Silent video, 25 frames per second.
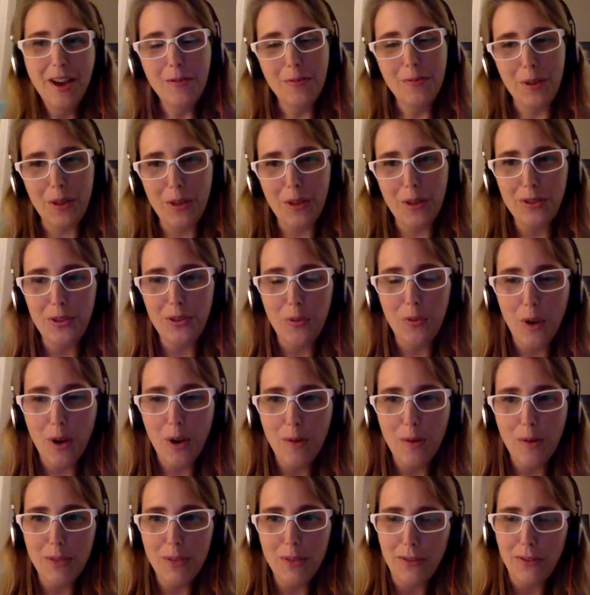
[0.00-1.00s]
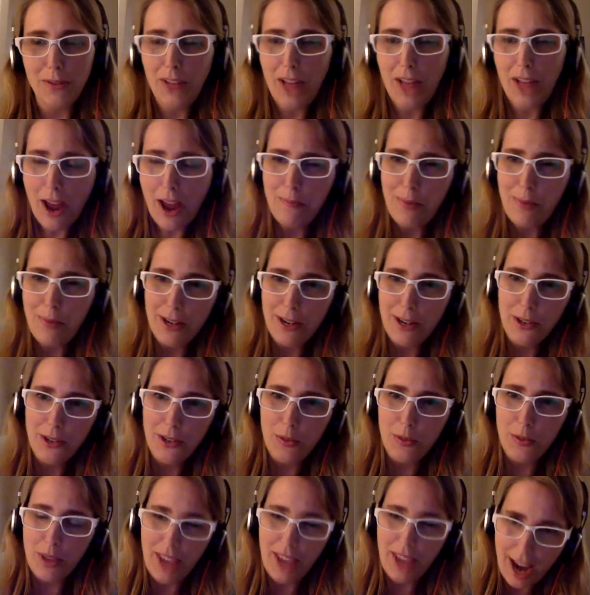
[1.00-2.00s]
with swarms of live
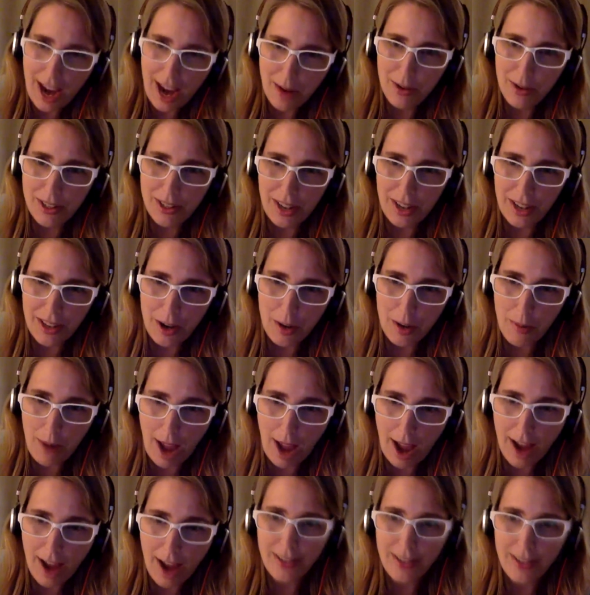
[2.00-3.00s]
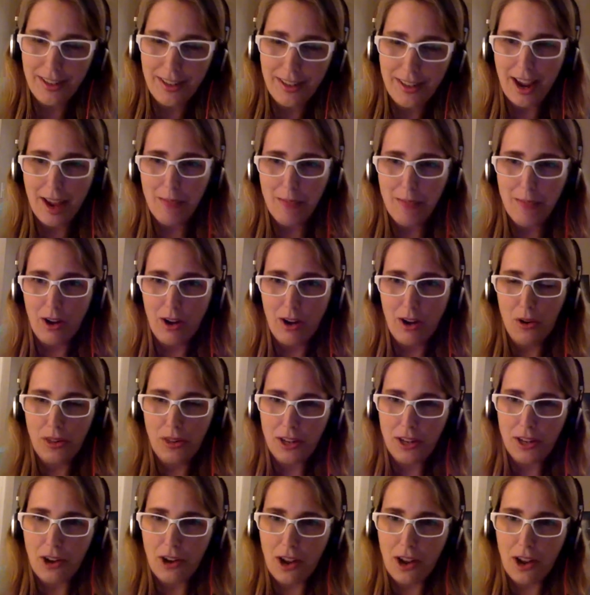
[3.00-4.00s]
beetles with cameras on their backs and
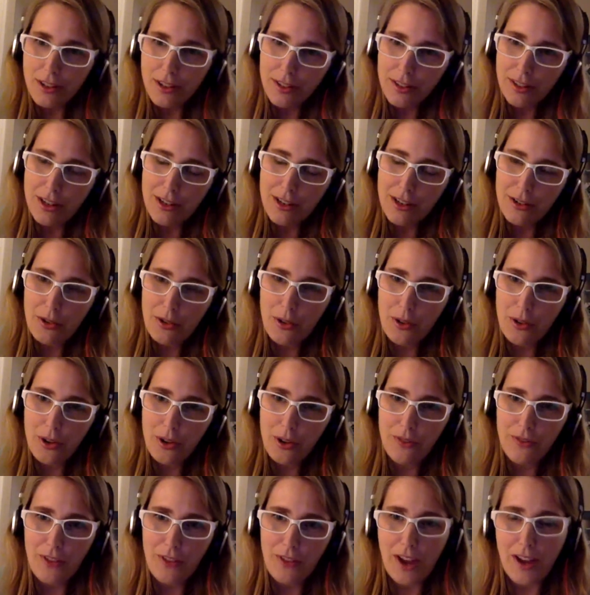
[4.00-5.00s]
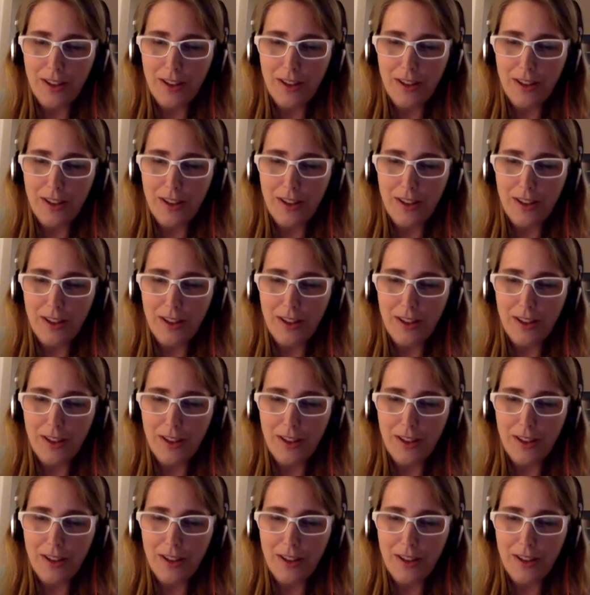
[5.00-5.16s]
microelectronics control their flight.